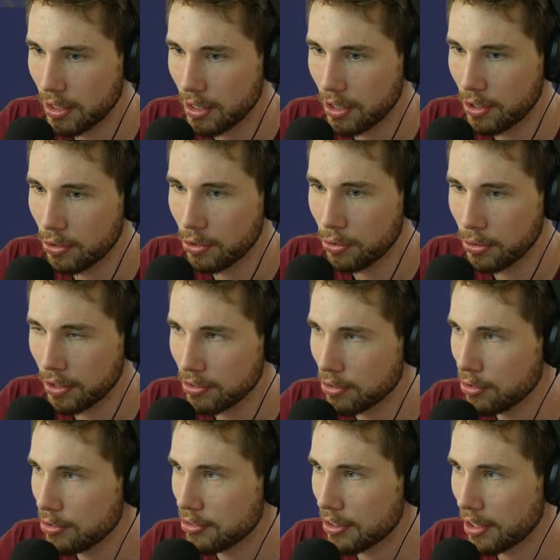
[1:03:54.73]
Oh, there's no
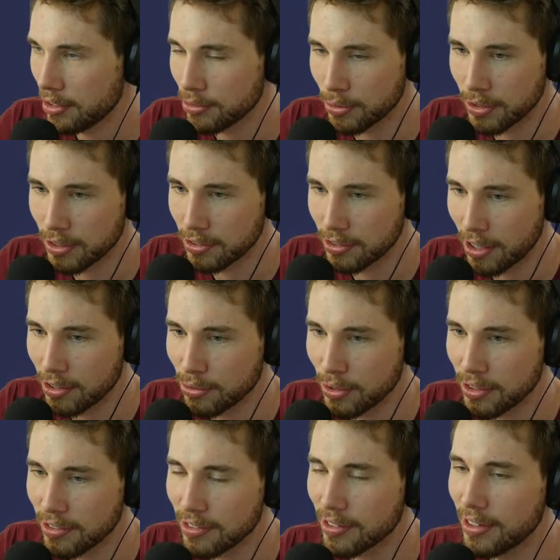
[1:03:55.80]
size one. The size
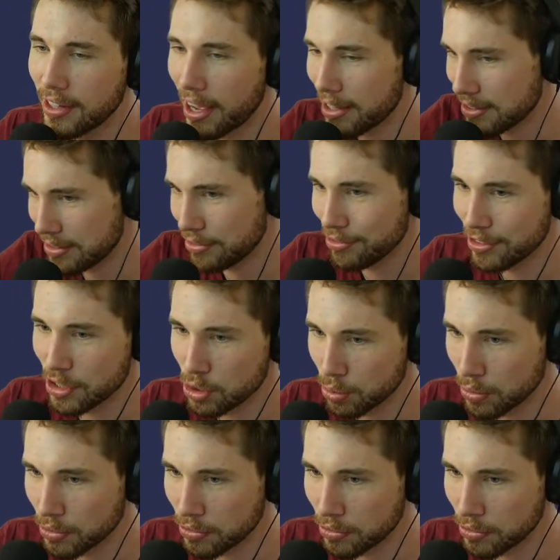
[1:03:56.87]
one's nice and visual